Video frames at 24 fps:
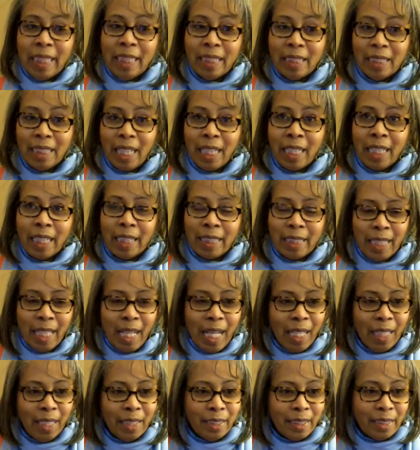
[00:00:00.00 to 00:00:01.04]
least
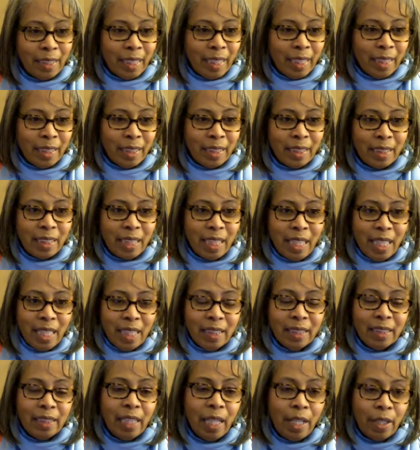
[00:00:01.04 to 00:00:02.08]
acknowledge its
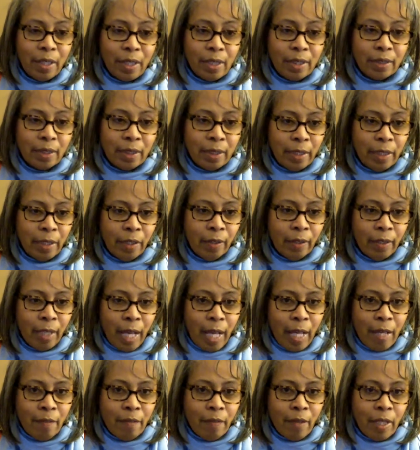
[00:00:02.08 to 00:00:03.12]
salience in their
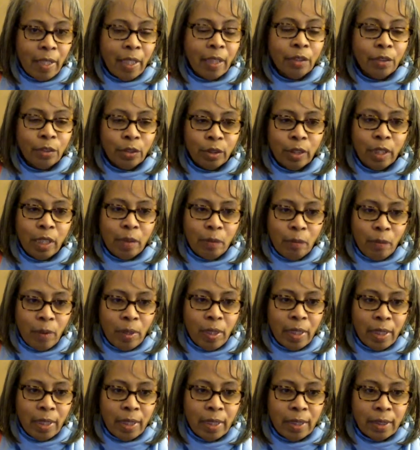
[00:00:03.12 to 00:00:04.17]
life and understand
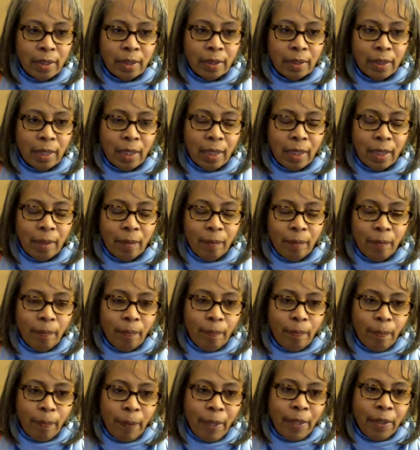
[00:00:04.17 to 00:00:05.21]
what it is
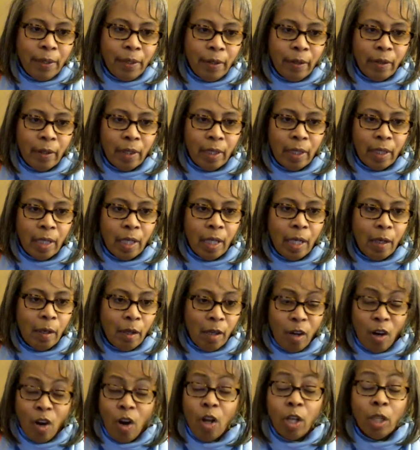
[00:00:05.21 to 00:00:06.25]
that they're
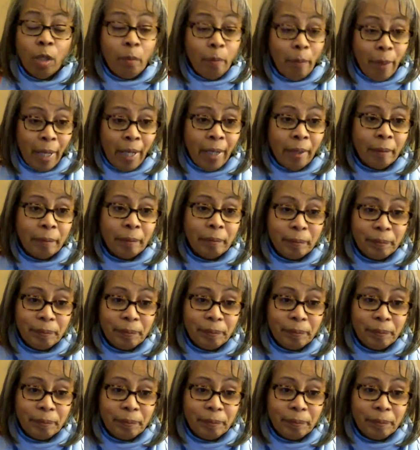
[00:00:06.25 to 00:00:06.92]
all about.